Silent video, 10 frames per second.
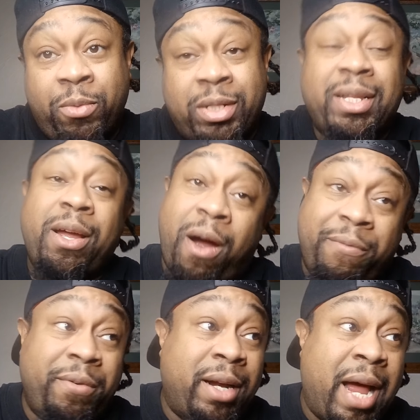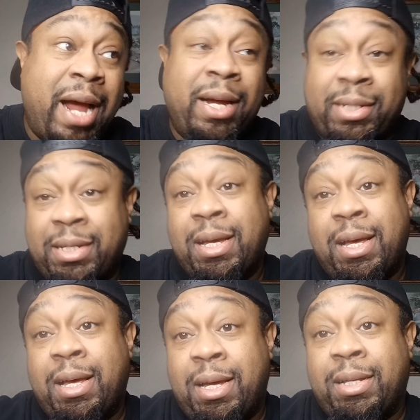which they offer in the
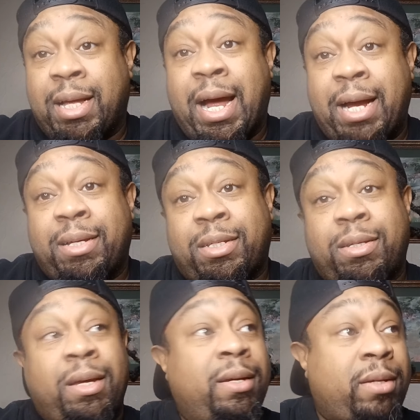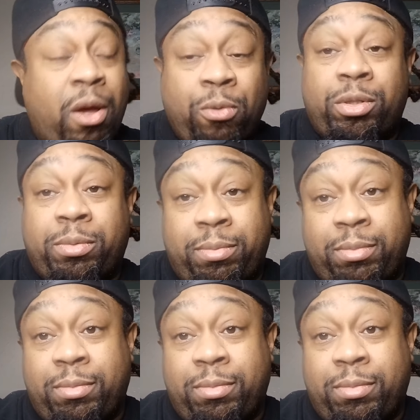highest coach.